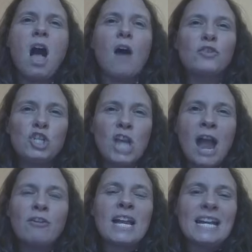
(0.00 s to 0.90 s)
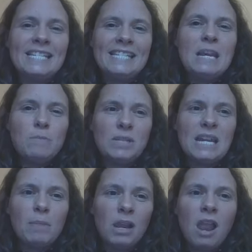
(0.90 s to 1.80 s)
of sharing a deep,
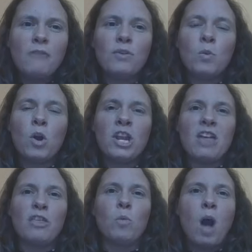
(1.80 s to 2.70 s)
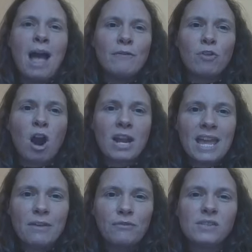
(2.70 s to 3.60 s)
deep love for one another, whatever our
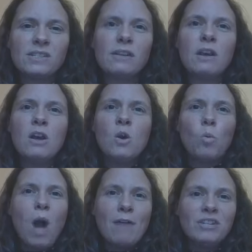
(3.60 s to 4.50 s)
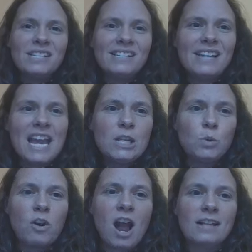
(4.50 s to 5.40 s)
gifts, whatever stage
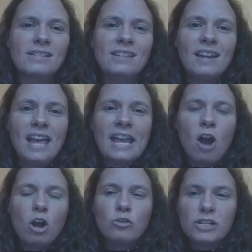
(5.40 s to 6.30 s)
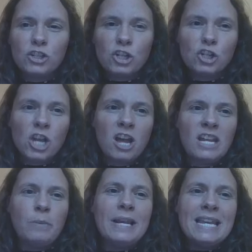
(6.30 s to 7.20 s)
we're at in our Christian
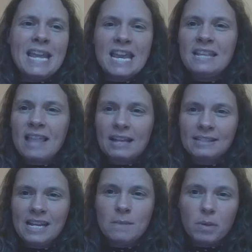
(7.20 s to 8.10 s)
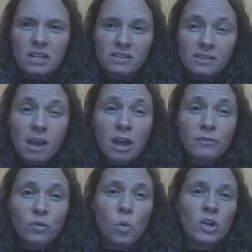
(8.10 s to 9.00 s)
journey. We need that deep concern
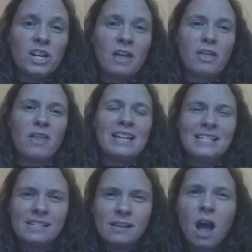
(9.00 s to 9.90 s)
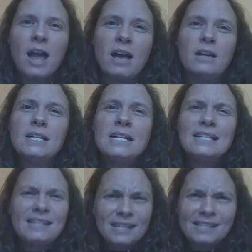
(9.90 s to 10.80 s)
for one another, that desire
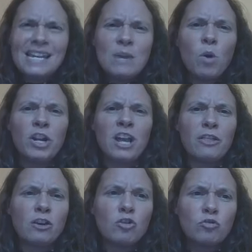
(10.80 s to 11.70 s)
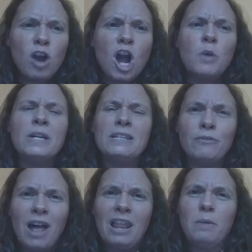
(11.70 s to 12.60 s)
to see one another grow and
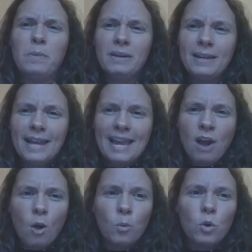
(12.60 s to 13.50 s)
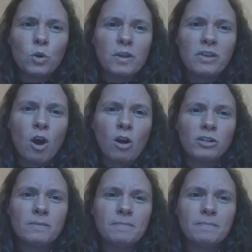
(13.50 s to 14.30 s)
develop in our walk with God.